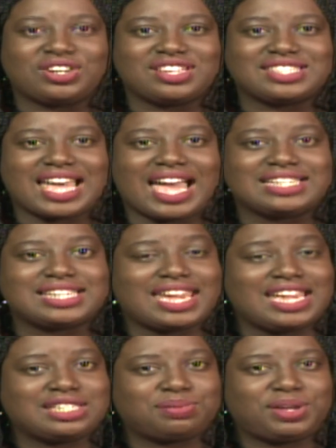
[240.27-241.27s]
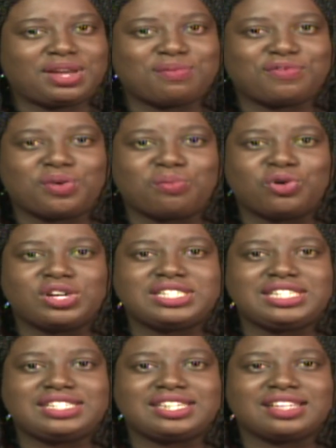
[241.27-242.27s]
us at 8 p.m. for more
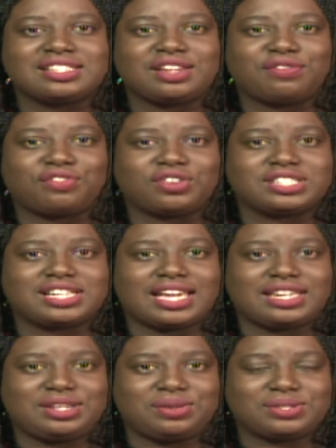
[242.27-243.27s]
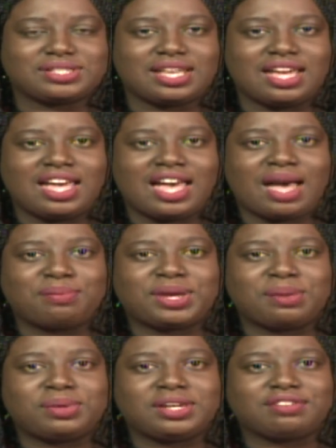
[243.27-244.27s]
details in Frontline News. I'm
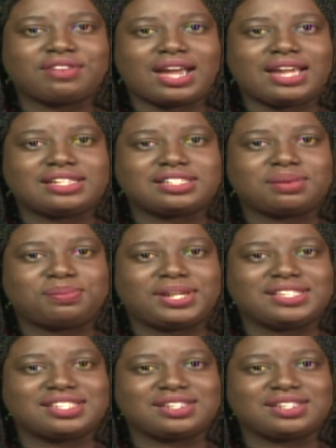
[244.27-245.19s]
Kimberly Wright. Pleasant